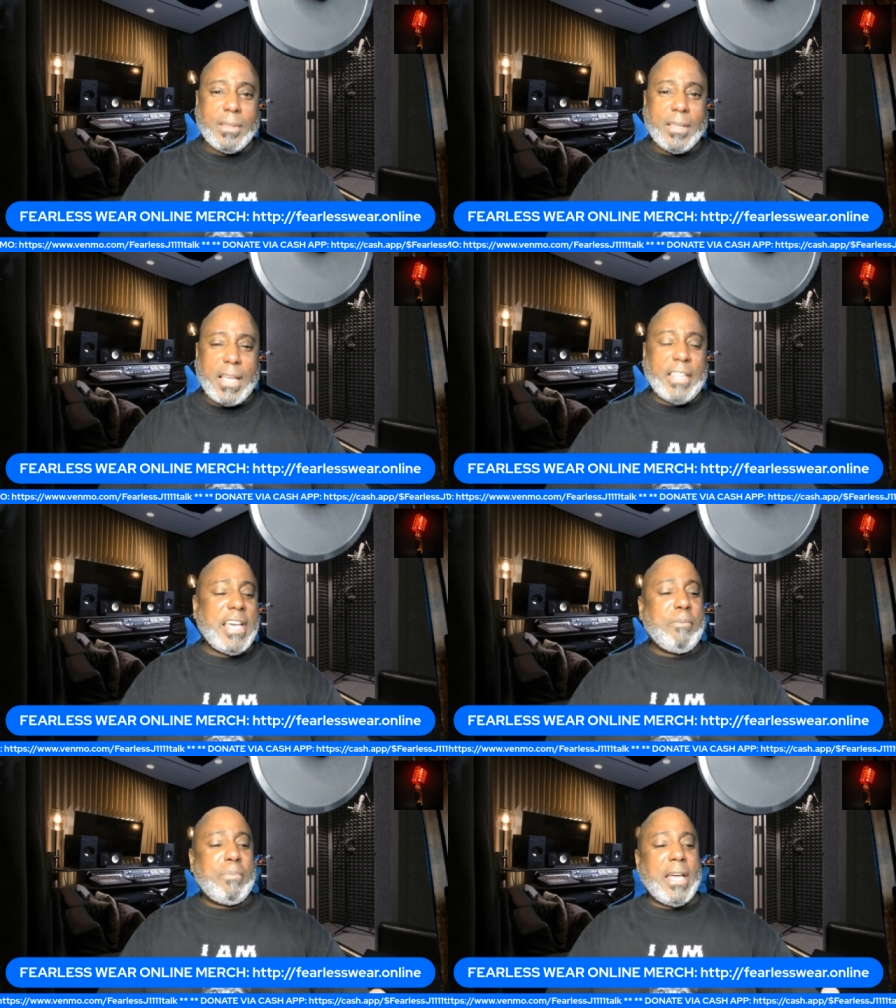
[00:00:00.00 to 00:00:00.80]
And
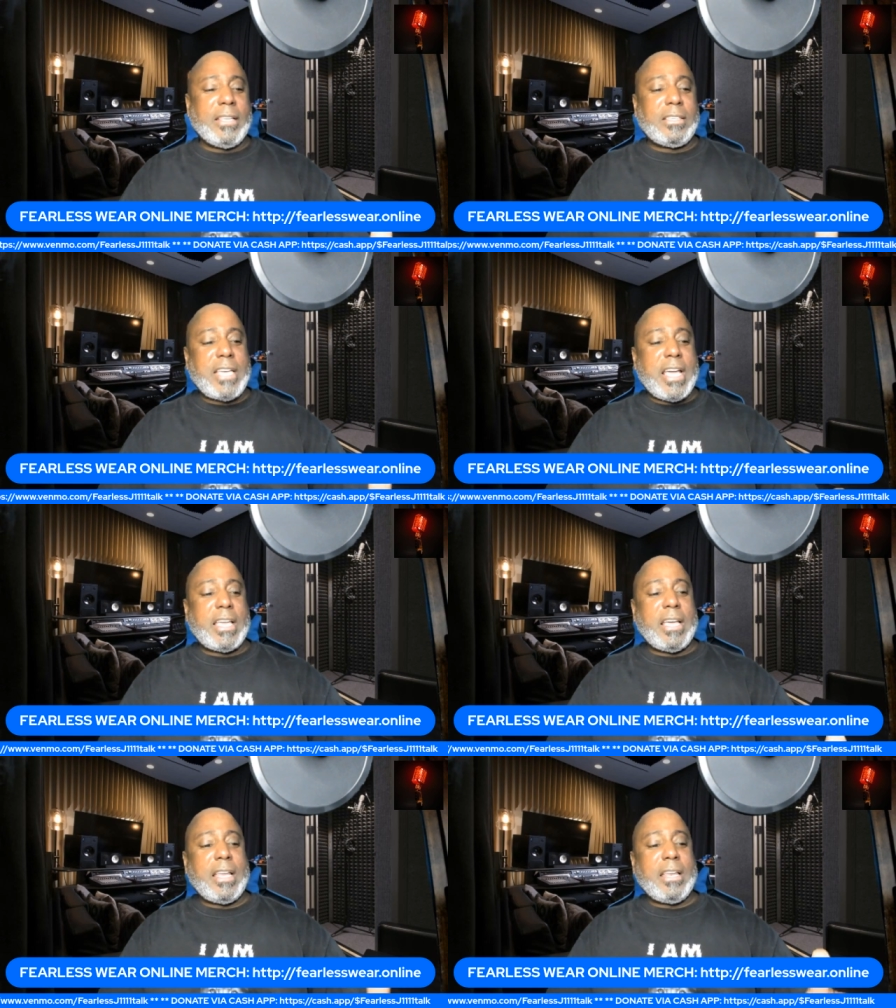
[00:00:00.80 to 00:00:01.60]
they've been
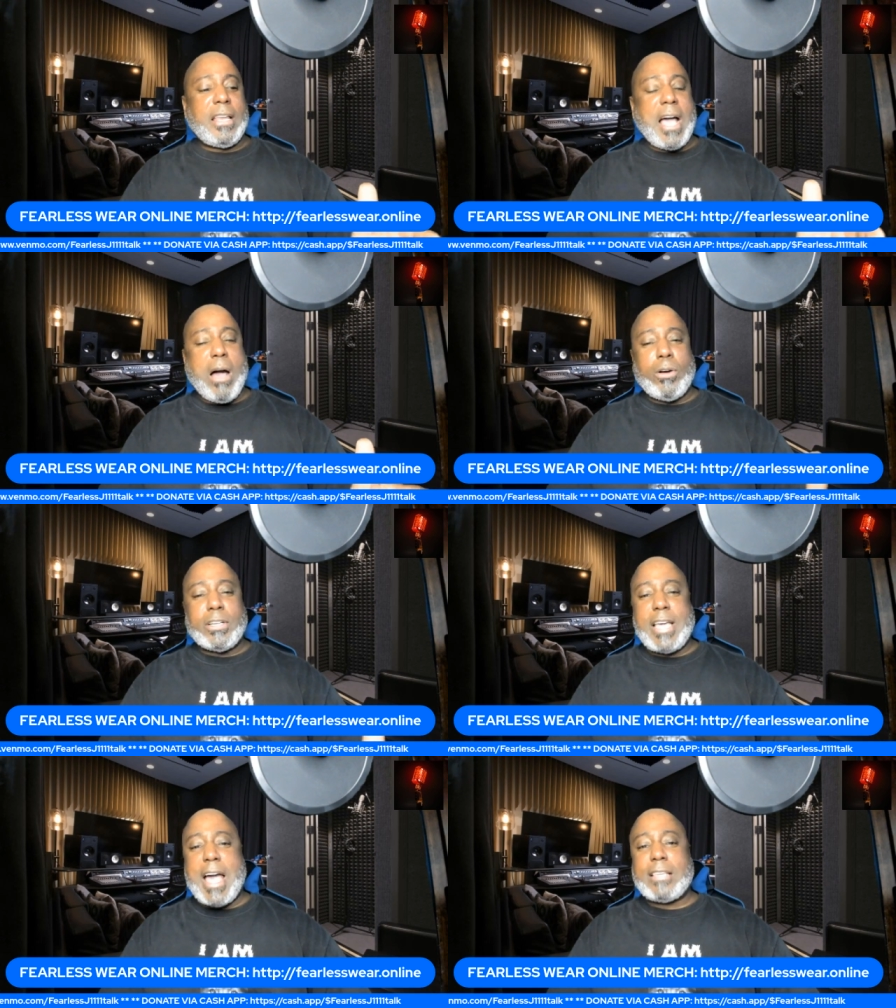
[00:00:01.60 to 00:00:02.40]
taking our
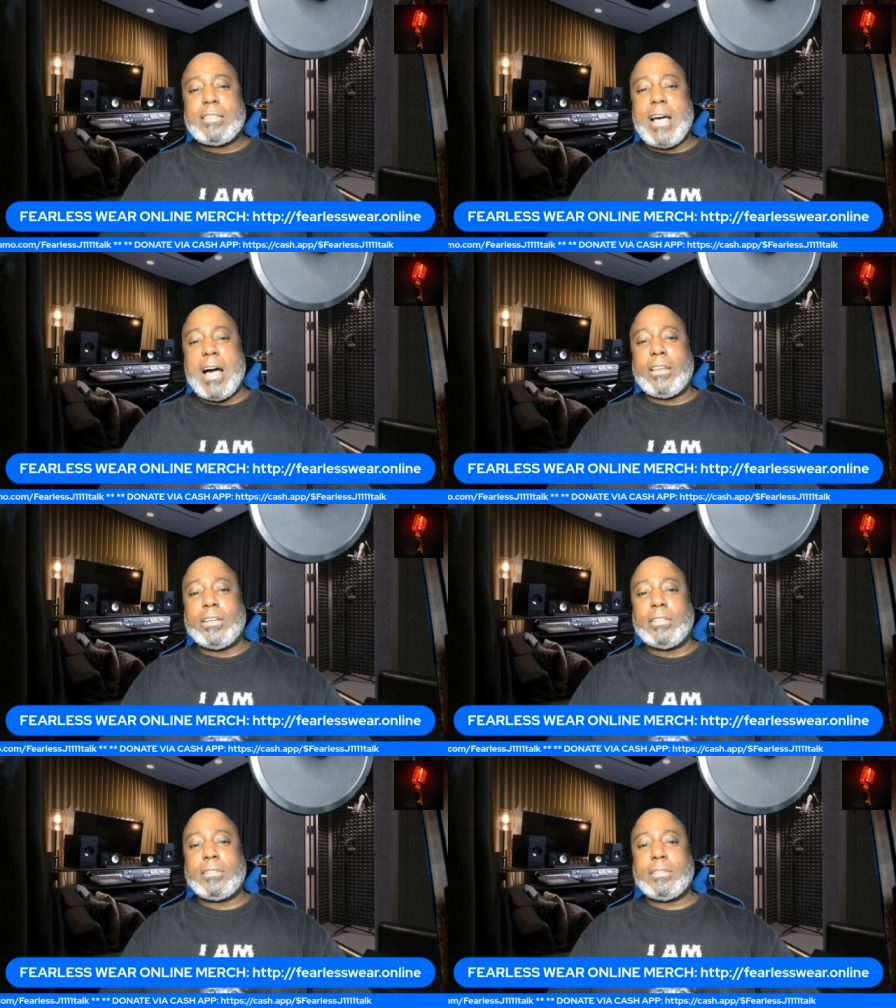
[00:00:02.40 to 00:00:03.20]
tax
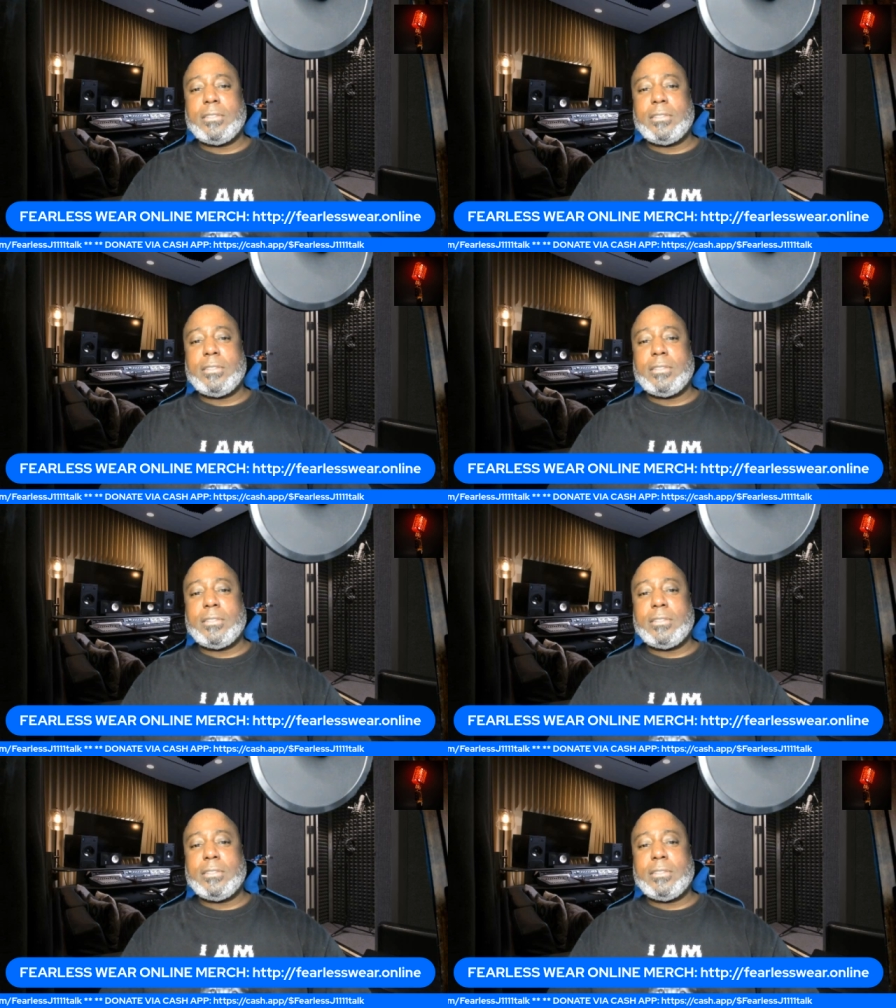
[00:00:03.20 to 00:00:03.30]
dollars,